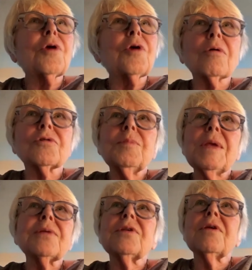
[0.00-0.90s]
talked to
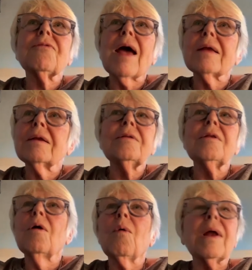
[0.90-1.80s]
me as if I didn't
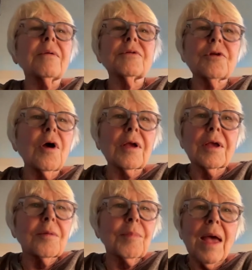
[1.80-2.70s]
know what I was
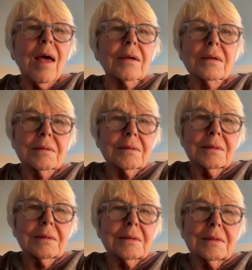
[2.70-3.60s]
talking about.
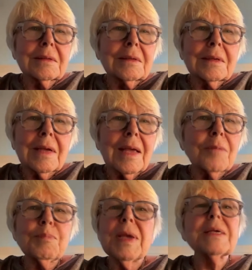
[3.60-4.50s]

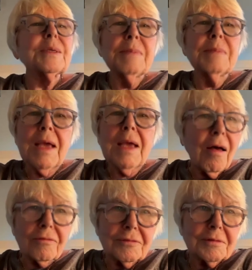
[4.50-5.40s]
And pissed me
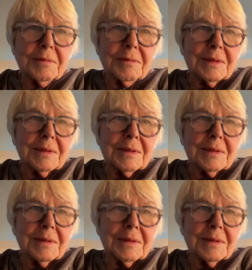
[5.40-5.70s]
off.